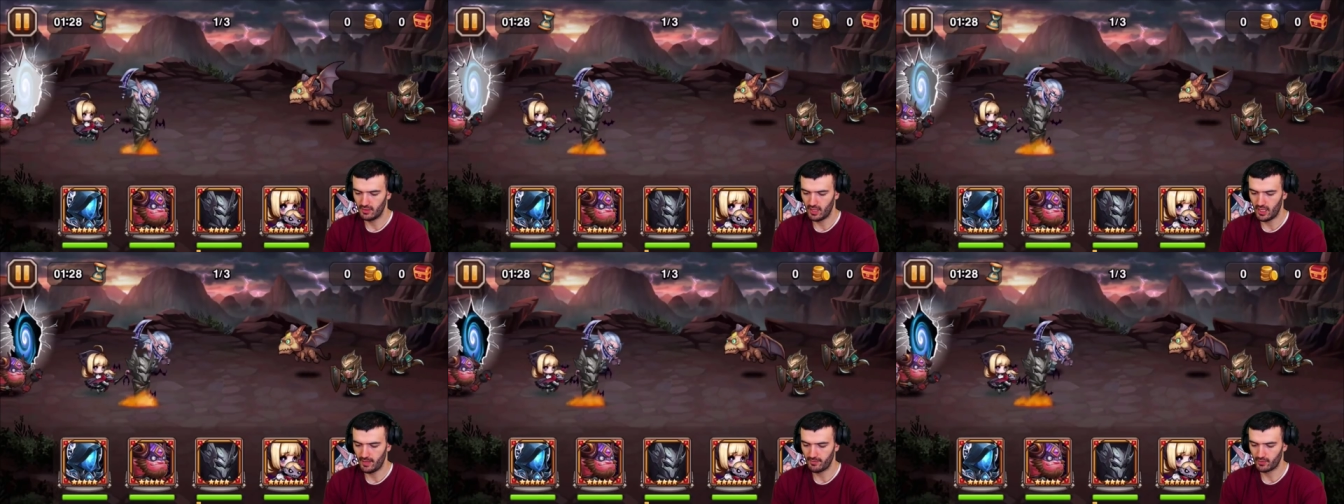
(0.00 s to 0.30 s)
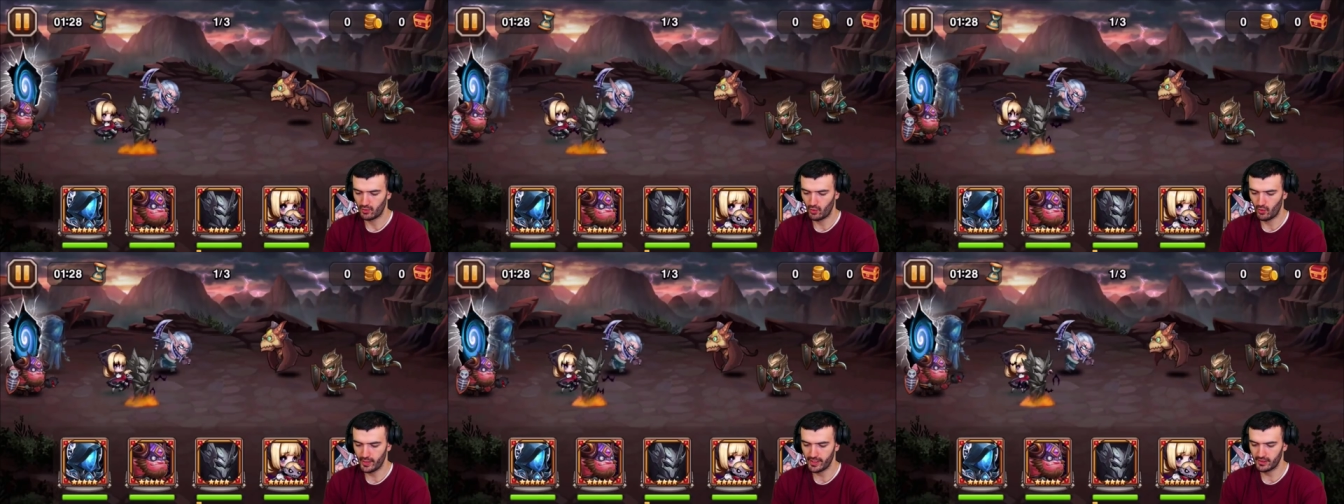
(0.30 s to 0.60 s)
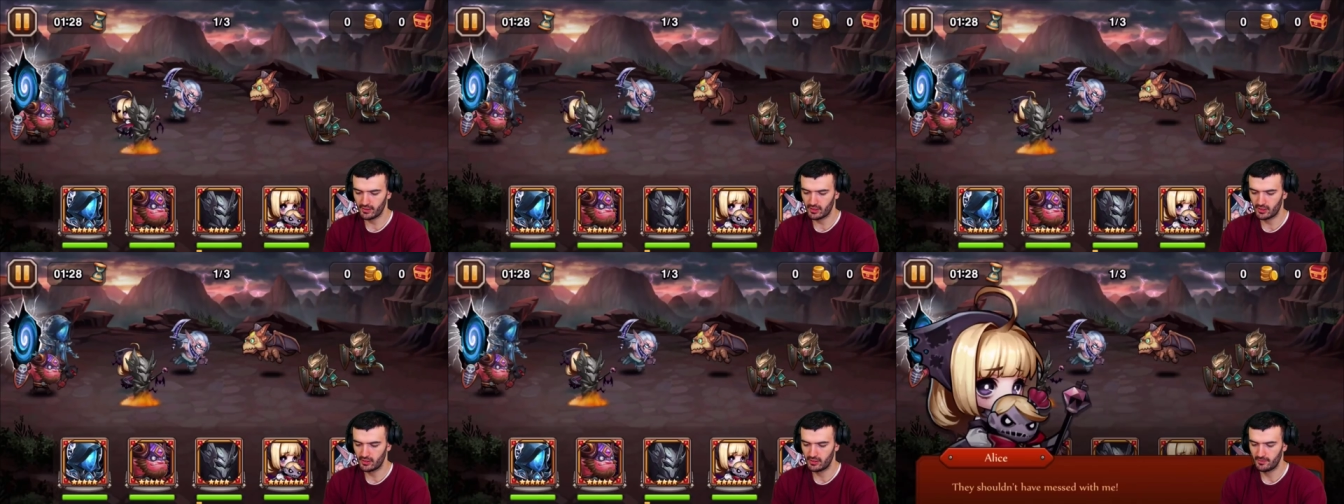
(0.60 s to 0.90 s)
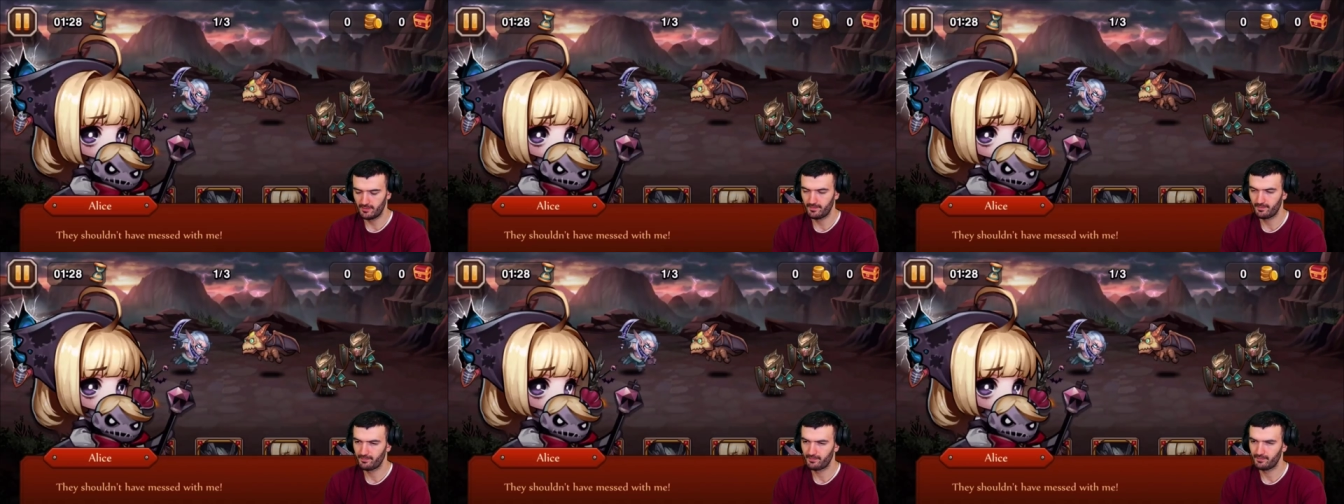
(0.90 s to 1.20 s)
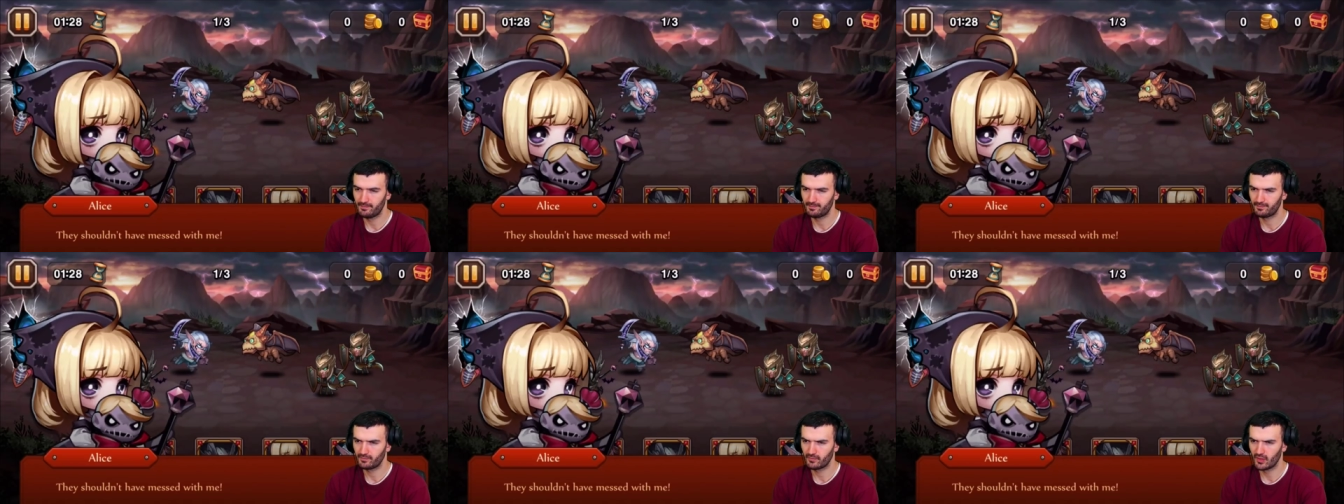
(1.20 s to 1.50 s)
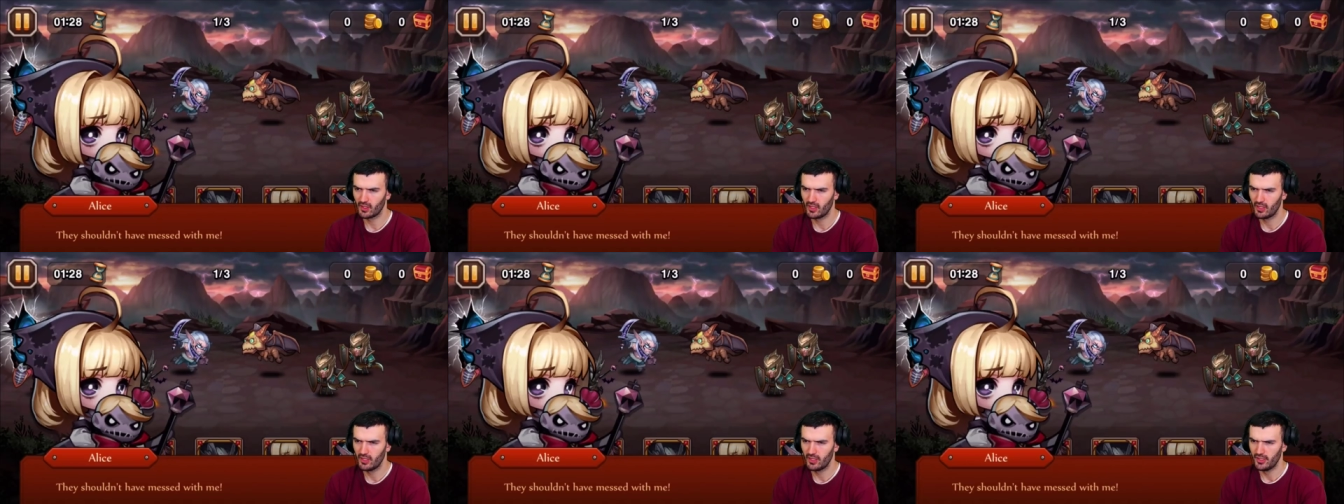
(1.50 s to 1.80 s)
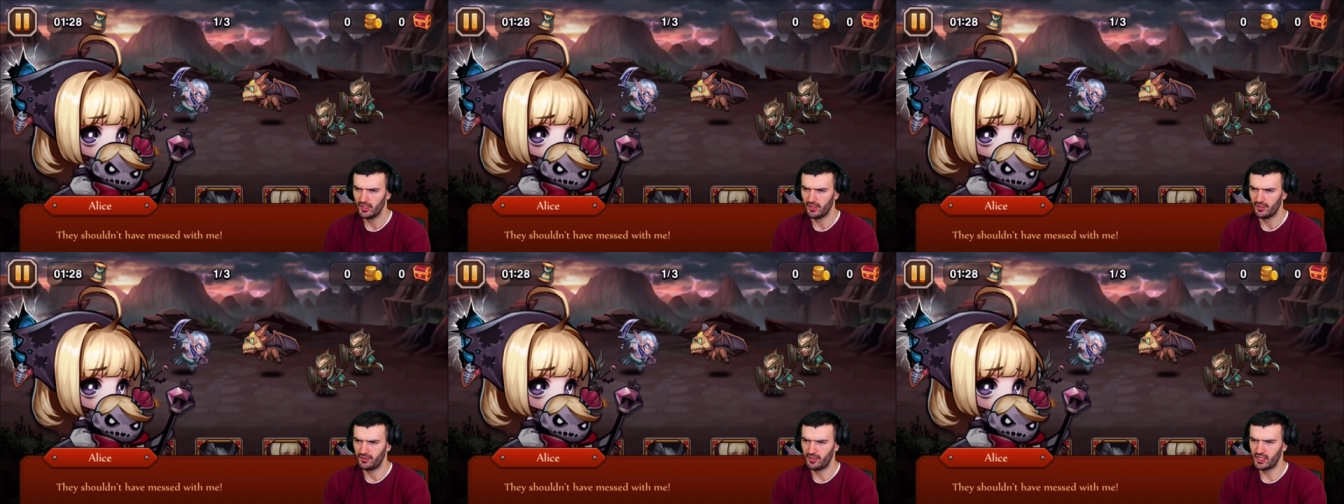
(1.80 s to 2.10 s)
I'm going to...
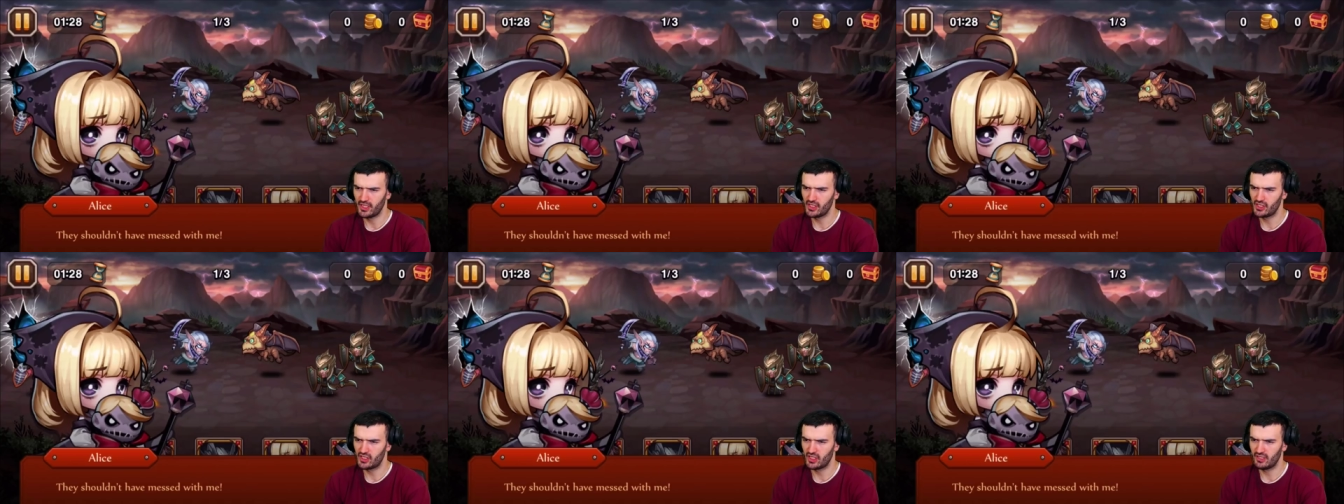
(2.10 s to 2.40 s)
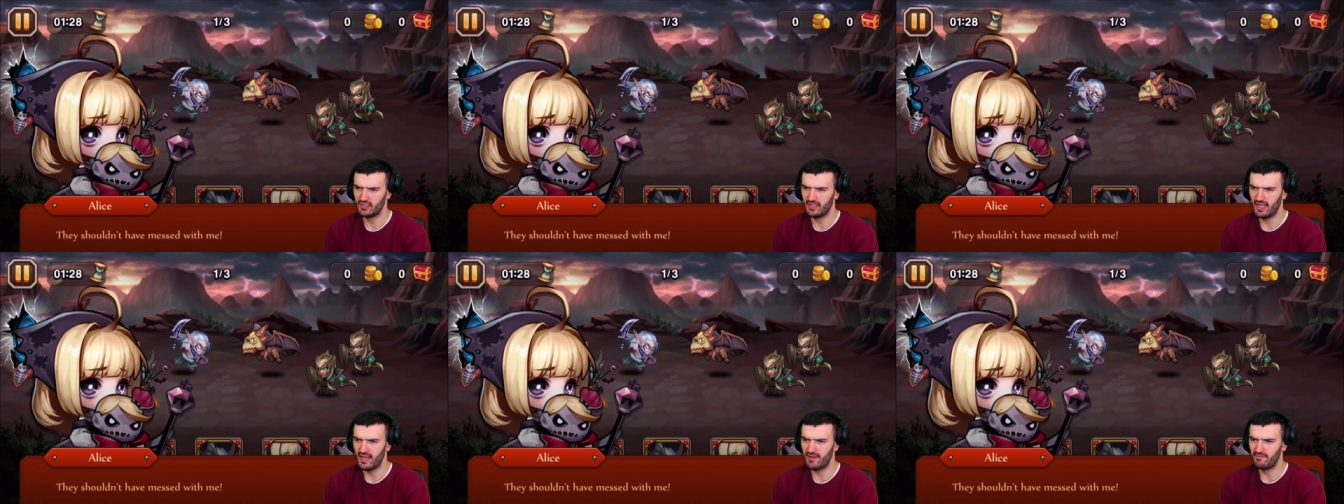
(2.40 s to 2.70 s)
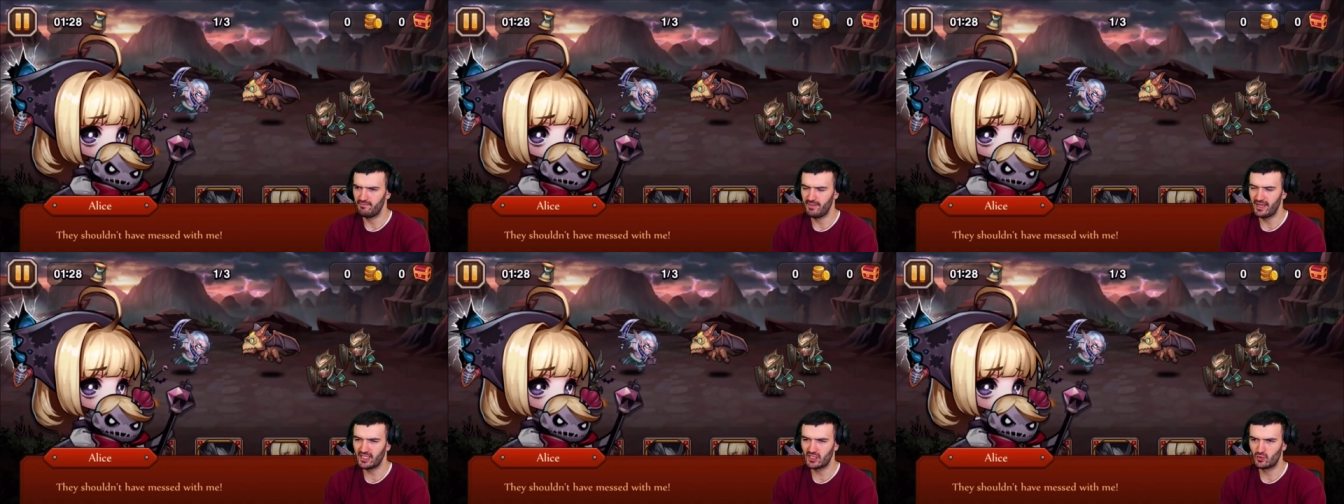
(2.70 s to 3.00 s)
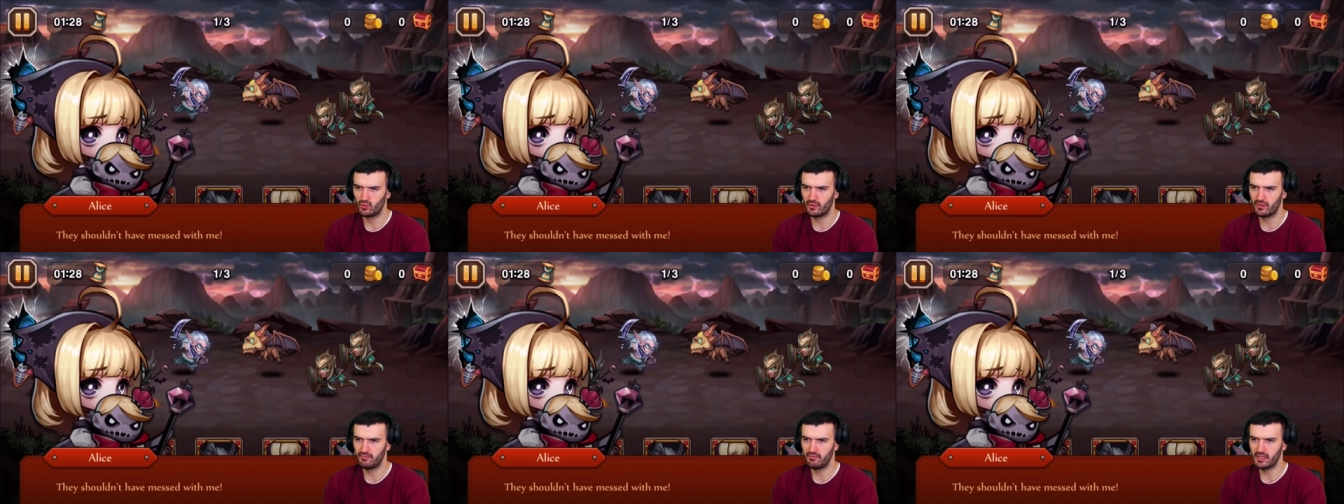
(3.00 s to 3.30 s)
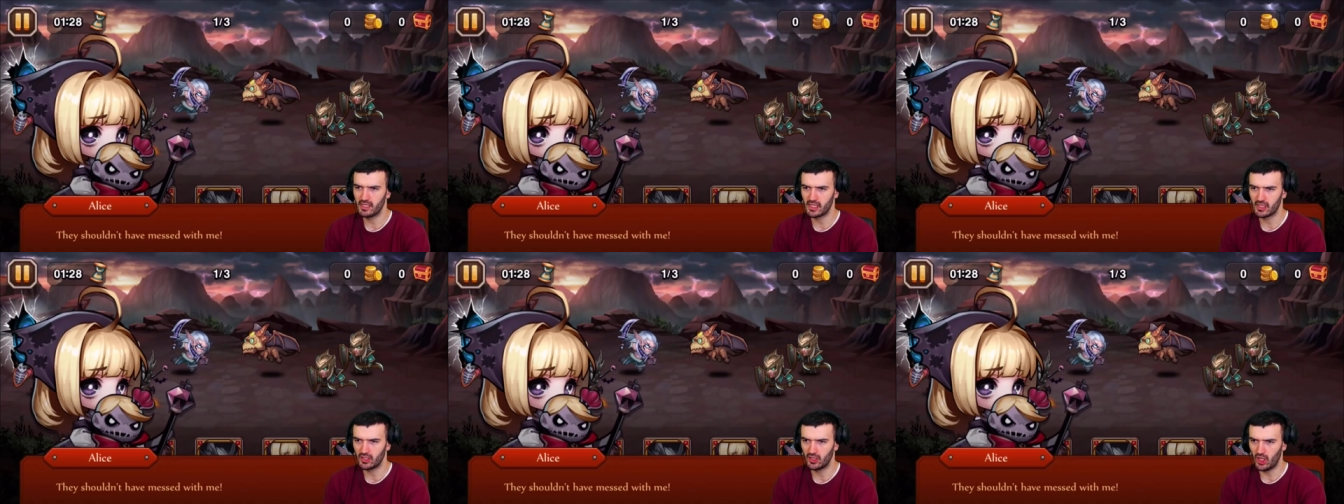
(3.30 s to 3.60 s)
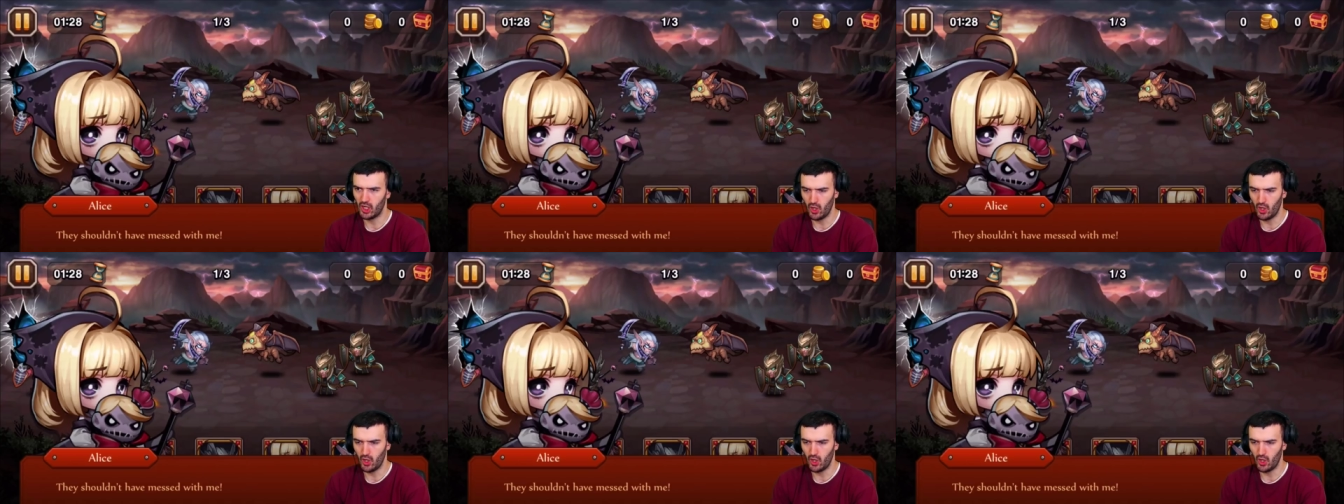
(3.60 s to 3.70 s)
They shouldn't have messed with me.